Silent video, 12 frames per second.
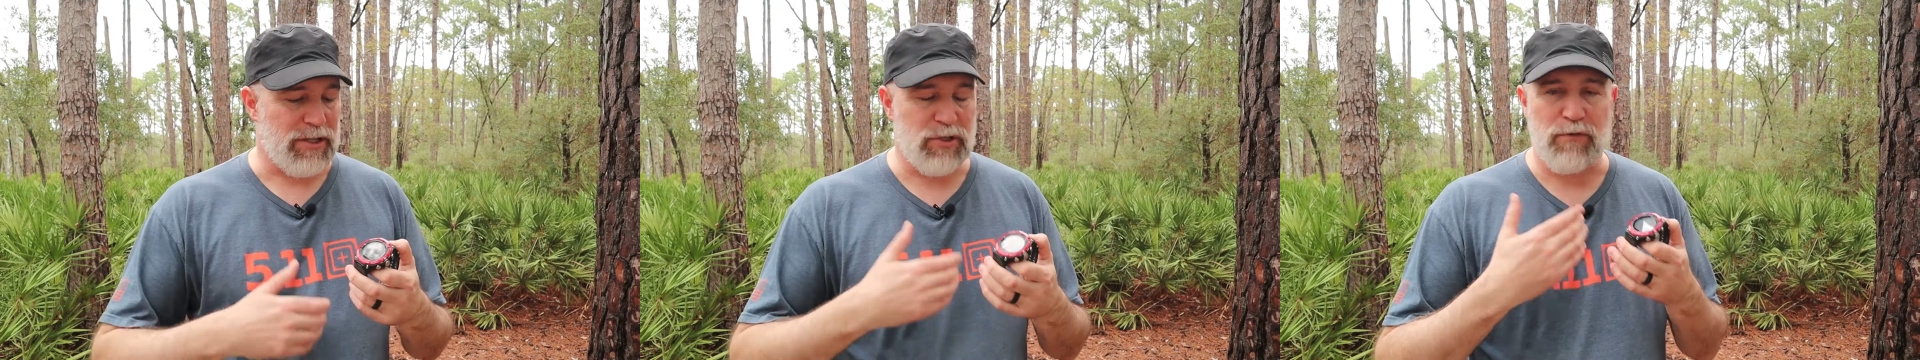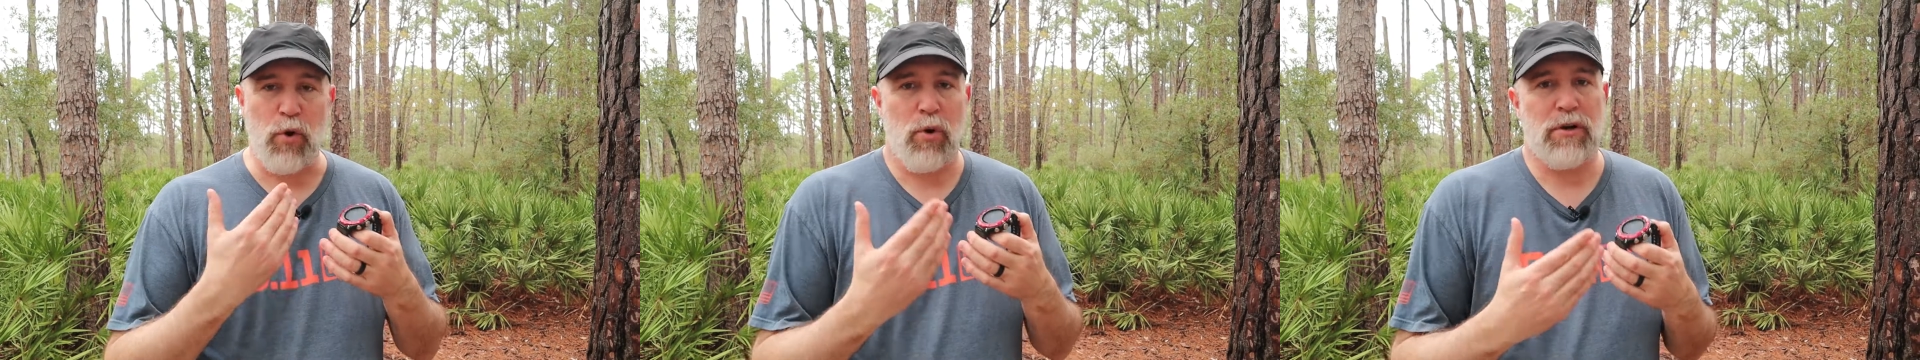So
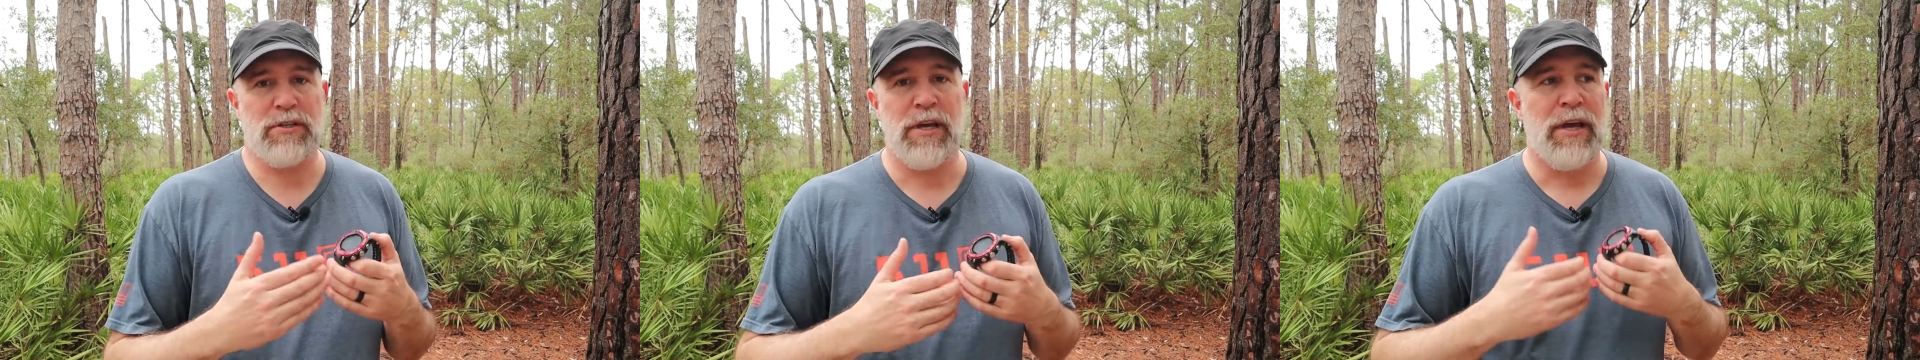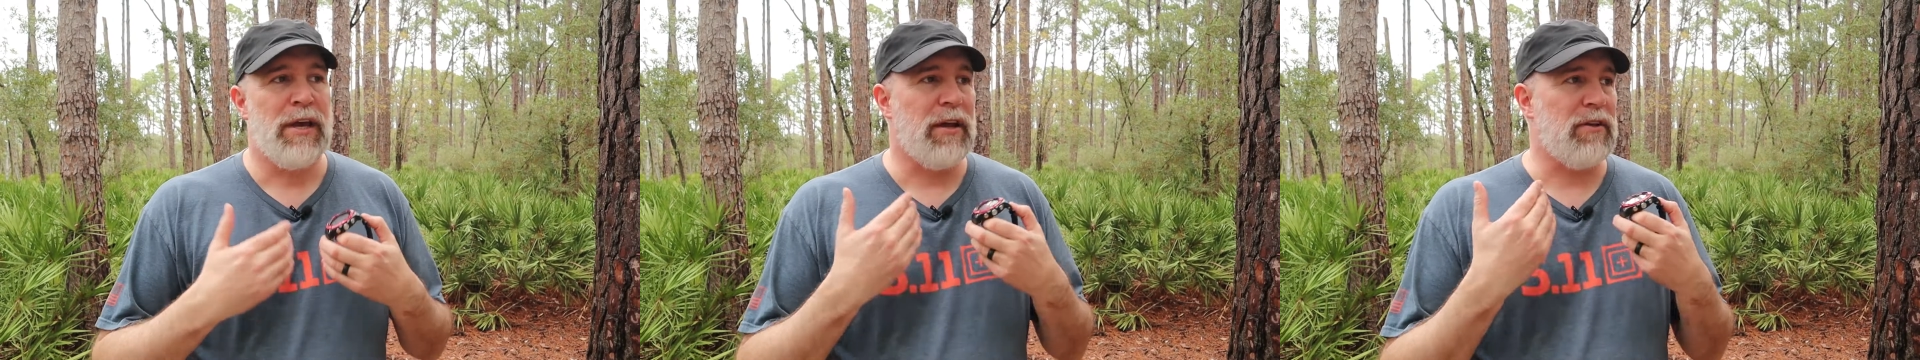of course
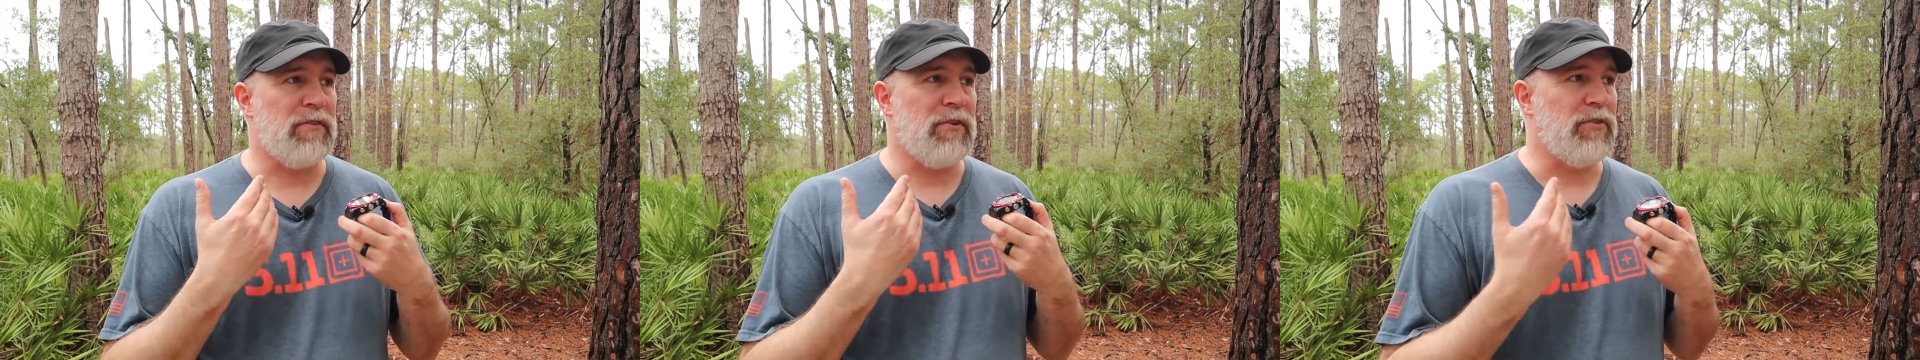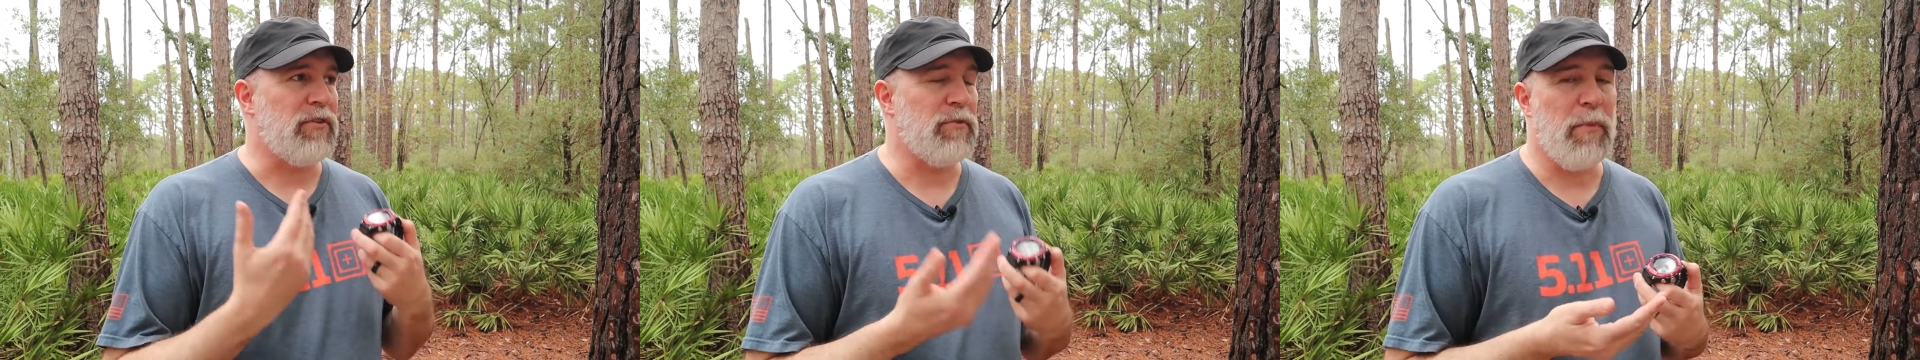it does all
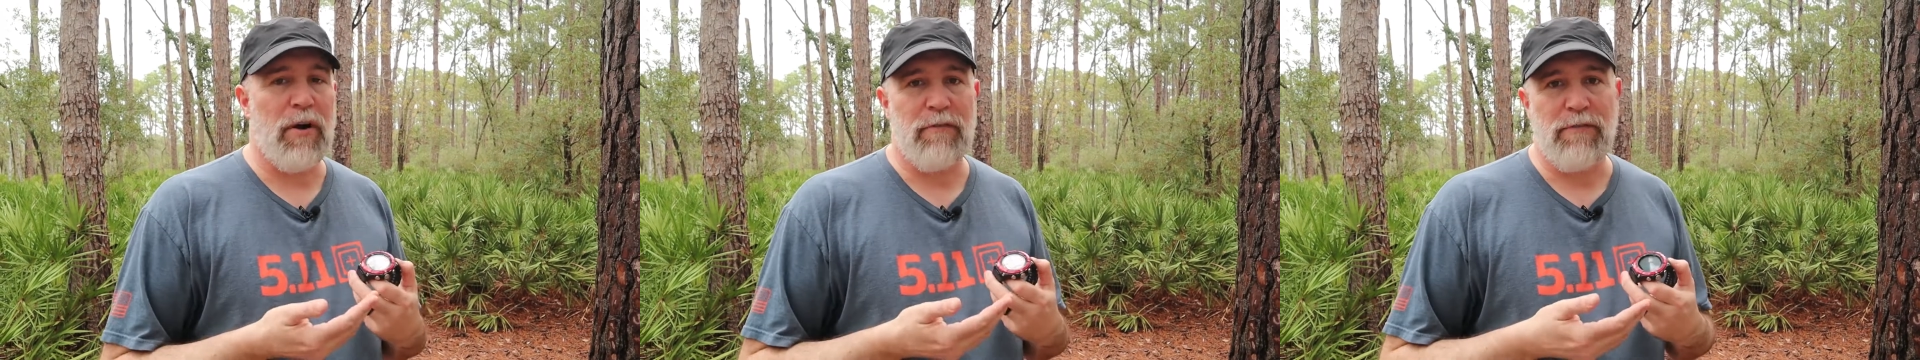the smart